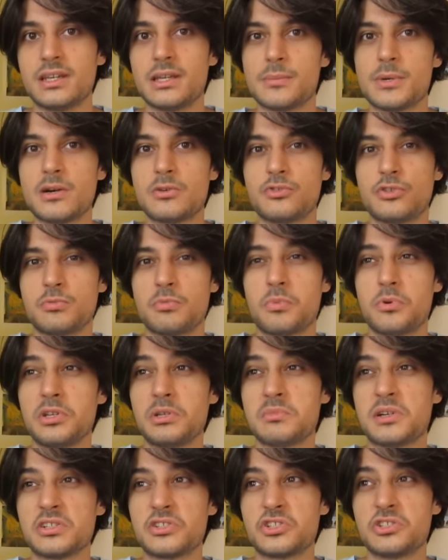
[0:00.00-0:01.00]
and about
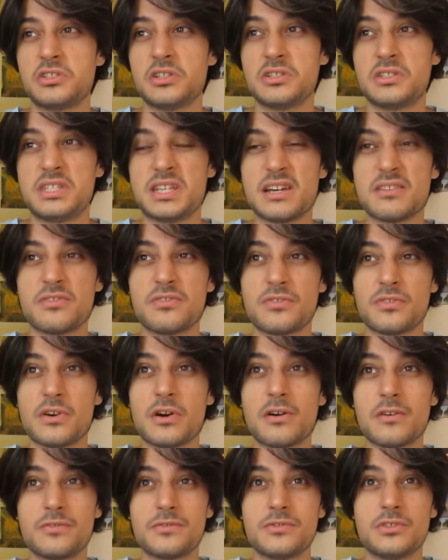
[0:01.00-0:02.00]
pretty much the death
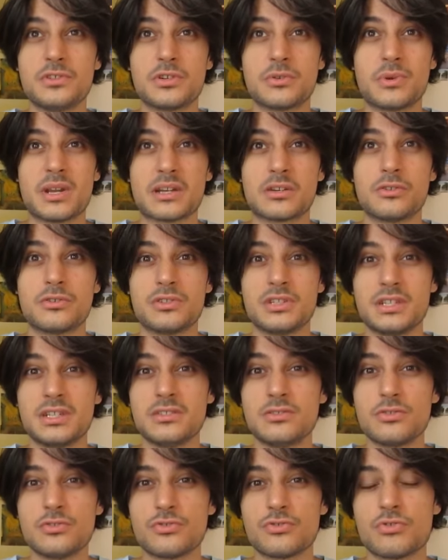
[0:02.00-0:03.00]
of the record
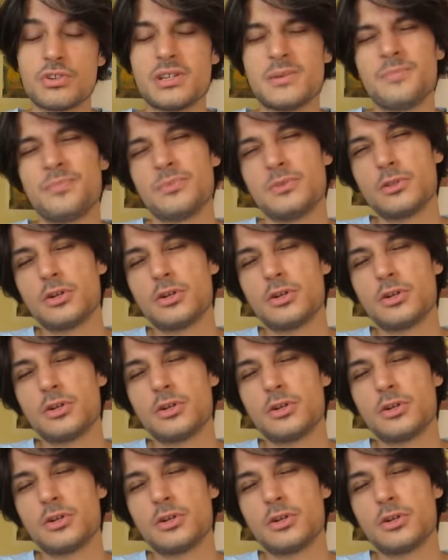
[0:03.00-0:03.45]
industry,